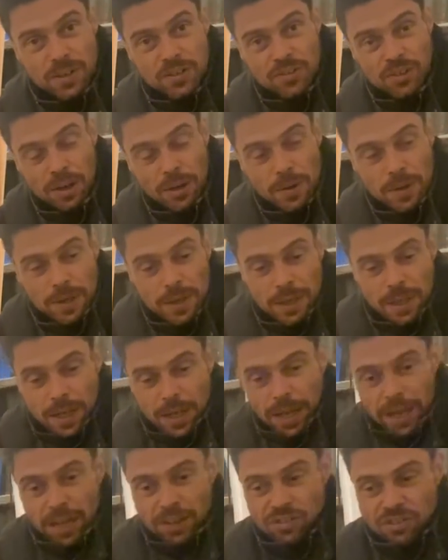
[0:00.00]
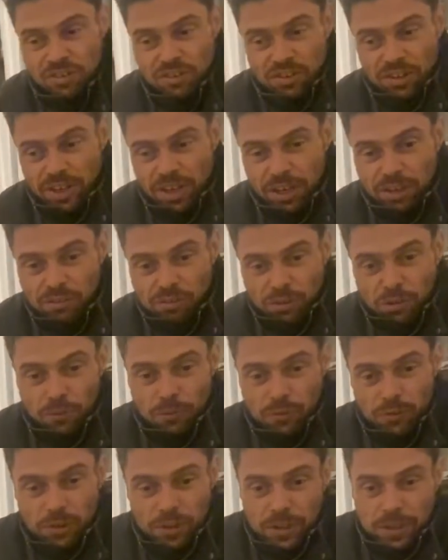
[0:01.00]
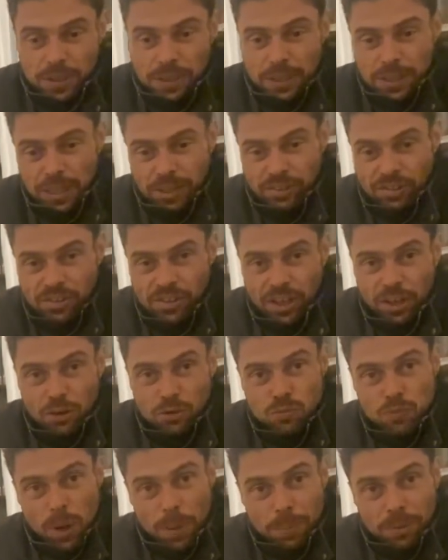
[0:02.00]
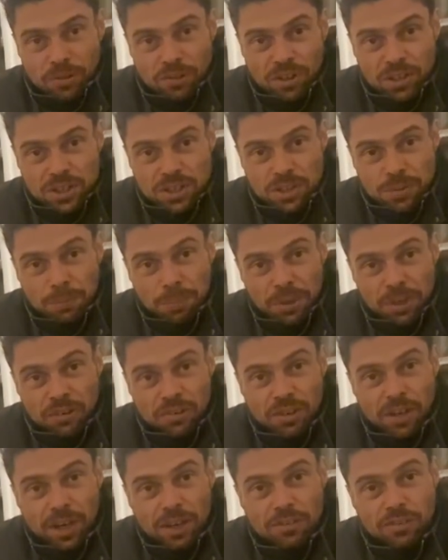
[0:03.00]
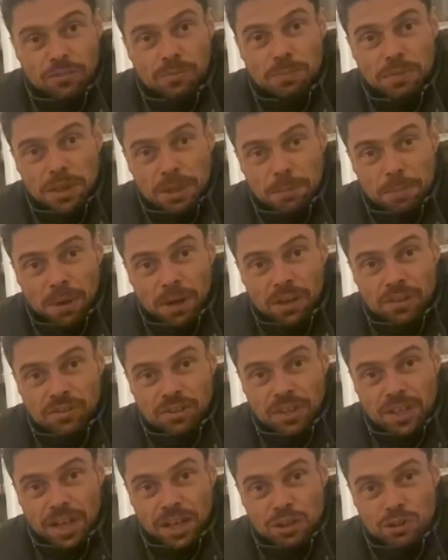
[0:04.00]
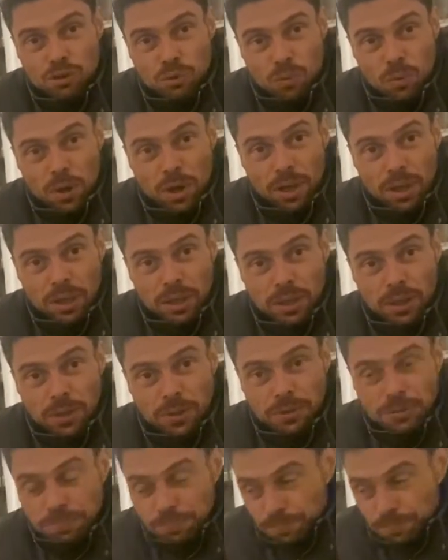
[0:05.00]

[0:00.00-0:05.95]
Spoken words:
So it's just a case of, as I said, it's repetition, but it's a case of minimizing the actual workload.